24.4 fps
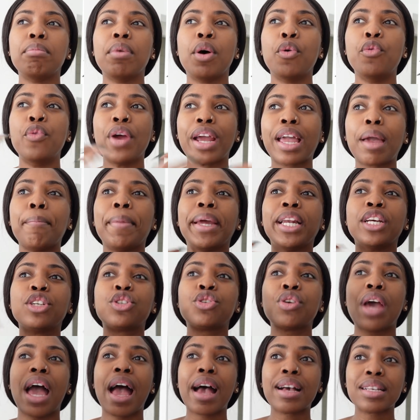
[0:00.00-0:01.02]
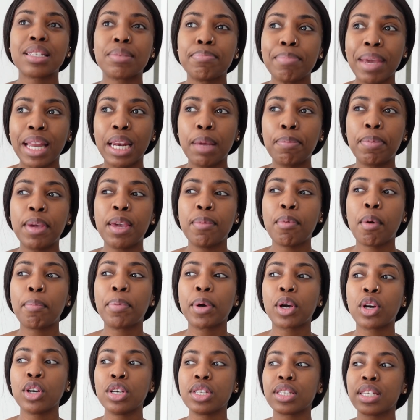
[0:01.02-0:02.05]
recommend it to as many people,
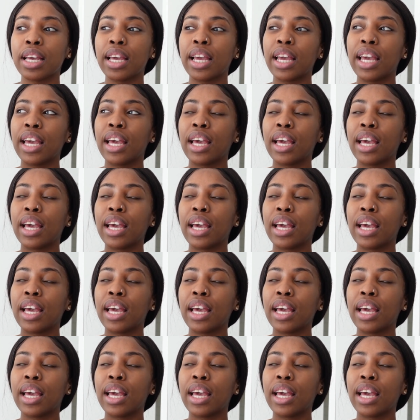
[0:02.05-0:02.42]
because